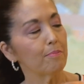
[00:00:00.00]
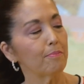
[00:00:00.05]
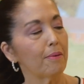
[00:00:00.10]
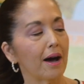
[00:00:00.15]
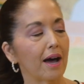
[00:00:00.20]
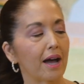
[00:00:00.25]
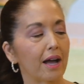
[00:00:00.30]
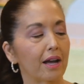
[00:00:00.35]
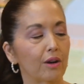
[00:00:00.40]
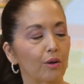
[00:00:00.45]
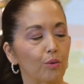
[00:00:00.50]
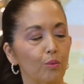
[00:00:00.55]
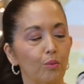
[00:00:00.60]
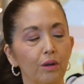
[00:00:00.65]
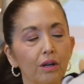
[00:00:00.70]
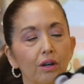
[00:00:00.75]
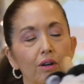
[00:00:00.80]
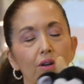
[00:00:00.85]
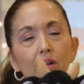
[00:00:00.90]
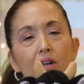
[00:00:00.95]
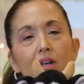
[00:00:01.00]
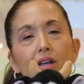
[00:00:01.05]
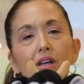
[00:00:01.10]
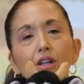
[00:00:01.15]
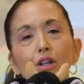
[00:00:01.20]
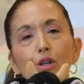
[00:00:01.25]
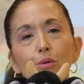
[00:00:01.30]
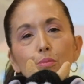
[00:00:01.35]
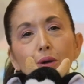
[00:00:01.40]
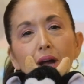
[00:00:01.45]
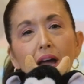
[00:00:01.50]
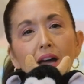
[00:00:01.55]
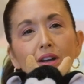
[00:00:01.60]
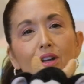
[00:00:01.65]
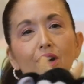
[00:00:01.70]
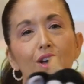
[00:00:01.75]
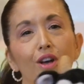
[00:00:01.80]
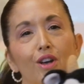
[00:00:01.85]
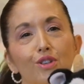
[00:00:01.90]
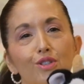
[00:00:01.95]
by Will Hillebrand.
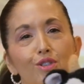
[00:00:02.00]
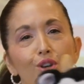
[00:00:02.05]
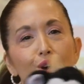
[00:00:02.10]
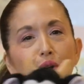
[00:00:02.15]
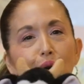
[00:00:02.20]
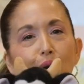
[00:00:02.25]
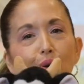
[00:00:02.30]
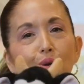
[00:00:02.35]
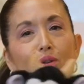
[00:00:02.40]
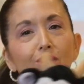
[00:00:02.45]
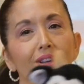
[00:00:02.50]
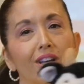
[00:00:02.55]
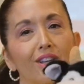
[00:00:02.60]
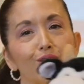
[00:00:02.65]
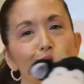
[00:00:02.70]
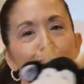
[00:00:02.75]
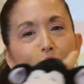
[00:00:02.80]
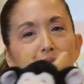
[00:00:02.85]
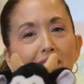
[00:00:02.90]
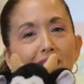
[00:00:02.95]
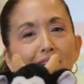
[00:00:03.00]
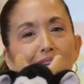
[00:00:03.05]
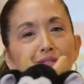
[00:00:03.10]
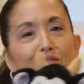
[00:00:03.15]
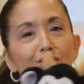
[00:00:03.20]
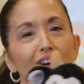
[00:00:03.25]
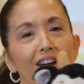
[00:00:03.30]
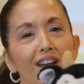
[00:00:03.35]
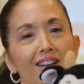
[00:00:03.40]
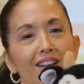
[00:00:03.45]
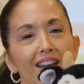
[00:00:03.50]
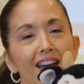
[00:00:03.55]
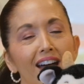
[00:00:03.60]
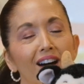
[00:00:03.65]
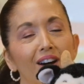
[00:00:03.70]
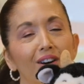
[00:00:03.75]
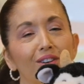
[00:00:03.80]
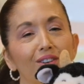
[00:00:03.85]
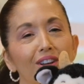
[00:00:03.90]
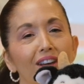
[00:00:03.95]
So let's read and find
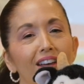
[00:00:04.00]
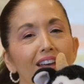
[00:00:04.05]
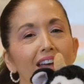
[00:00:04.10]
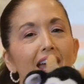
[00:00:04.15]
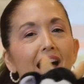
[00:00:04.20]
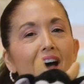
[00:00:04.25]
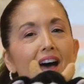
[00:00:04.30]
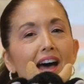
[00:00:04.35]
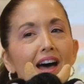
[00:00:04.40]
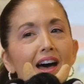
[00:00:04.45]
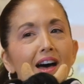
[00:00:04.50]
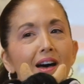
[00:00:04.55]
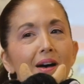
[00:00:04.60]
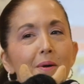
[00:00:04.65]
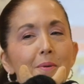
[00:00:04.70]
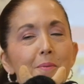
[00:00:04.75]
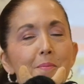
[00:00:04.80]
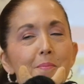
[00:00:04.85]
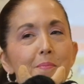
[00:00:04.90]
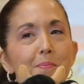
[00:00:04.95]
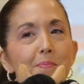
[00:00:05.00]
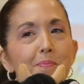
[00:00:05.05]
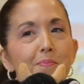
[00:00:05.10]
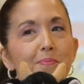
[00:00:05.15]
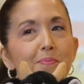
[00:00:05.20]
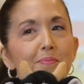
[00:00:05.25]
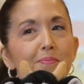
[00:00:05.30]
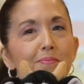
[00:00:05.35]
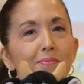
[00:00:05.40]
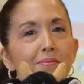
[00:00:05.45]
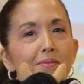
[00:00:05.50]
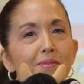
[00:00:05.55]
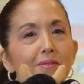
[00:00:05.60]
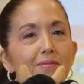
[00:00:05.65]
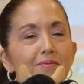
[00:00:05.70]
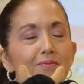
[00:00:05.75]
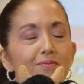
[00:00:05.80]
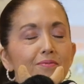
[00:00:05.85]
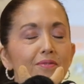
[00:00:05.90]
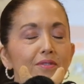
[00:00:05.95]
out. Um,
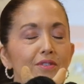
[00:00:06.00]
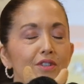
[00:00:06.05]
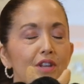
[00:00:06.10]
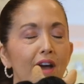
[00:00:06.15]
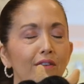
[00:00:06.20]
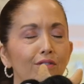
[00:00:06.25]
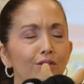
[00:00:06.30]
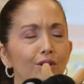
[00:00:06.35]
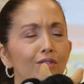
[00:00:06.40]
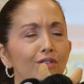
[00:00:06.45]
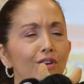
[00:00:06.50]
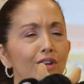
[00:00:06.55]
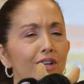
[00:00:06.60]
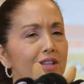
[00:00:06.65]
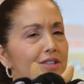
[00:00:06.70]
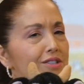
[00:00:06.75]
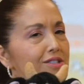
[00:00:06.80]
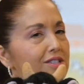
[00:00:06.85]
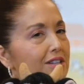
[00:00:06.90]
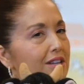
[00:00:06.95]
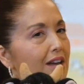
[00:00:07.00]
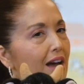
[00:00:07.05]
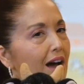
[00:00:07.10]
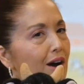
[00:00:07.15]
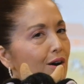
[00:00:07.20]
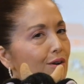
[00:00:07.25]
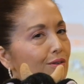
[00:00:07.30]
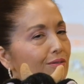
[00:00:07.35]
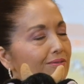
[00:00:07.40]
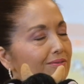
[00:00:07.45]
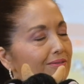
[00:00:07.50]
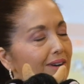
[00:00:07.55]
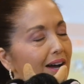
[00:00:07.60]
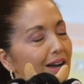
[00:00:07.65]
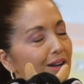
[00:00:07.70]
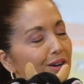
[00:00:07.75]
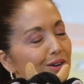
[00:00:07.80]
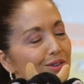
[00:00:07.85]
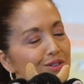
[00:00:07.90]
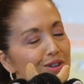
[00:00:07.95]
have you ever kissed a cow?
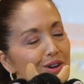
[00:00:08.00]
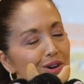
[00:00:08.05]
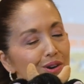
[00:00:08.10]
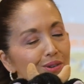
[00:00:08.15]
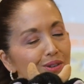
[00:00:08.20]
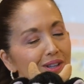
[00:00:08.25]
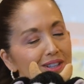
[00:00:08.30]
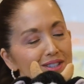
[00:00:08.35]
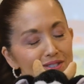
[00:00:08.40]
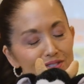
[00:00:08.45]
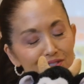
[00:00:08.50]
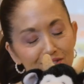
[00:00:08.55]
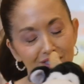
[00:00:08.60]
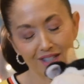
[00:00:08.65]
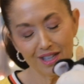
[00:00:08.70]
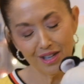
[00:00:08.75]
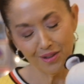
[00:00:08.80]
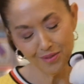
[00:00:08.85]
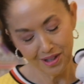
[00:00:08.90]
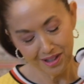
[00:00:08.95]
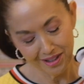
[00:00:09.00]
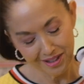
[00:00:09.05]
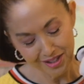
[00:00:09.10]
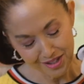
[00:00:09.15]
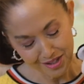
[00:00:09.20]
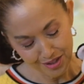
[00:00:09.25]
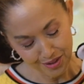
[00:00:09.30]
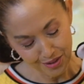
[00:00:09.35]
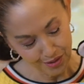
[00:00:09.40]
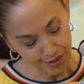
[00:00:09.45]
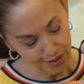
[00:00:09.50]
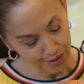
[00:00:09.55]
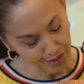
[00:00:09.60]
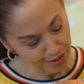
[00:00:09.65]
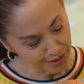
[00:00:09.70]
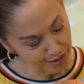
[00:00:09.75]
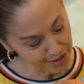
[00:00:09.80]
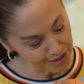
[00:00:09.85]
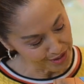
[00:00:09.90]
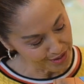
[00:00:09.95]
I don't know. Let's see what this little
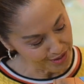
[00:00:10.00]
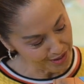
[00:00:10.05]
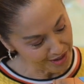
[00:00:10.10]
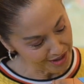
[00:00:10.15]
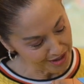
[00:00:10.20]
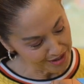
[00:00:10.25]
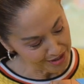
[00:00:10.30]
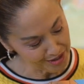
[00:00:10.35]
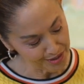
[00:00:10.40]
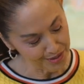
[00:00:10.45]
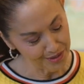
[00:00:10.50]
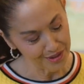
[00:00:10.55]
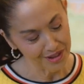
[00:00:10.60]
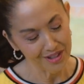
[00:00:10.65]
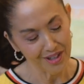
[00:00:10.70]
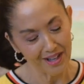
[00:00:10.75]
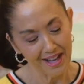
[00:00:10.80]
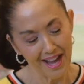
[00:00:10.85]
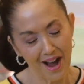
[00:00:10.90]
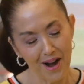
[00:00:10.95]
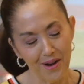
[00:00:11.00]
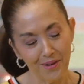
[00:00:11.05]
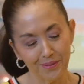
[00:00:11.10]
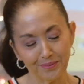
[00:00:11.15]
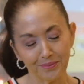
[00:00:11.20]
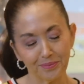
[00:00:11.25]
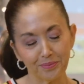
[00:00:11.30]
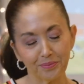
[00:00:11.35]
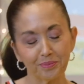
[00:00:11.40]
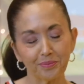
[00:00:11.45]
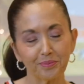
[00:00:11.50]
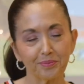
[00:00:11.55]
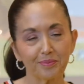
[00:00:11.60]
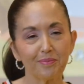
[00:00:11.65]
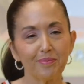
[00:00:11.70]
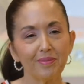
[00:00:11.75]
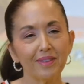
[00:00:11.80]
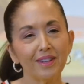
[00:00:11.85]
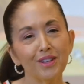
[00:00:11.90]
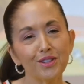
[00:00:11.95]
girl is going to do with the cow.
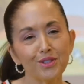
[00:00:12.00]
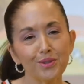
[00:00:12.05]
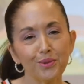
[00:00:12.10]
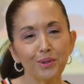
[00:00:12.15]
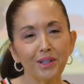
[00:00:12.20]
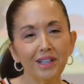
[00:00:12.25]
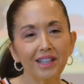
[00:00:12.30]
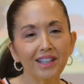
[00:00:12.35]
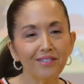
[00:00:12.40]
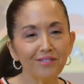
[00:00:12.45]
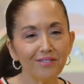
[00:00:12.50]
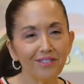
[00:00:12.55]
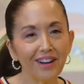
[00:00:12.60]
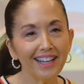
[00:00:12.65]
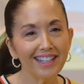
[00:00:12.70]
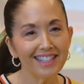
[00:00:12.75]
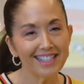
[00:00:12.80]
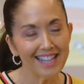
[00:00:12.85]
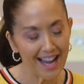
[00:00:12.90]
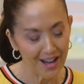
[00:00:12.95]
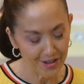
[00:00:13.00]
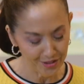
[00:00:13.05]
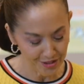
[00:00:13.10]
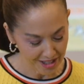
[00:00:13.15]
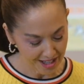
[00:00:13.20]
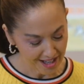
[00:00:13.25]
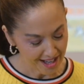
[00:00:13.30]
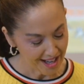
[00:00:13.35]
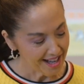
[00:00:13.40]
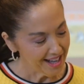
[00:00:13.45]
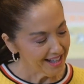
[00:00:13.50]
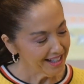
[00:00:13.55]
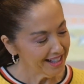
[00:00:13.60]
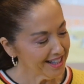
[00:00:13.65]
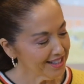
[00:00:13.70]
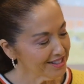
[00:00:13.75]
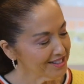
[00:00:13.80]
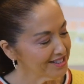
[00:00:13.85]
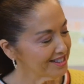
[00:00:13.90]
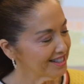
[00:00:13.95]
Let's read and find out.
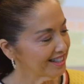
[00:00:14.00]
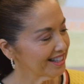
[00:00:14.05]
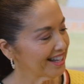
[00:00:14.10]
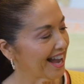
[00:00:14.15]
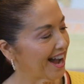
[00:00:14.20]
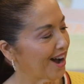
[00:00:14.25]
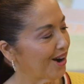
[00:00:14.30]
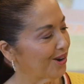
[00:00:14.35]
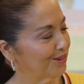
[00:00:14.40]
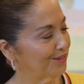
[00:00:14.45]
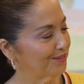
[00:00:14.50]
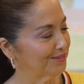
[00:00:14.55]
Kiss the cow.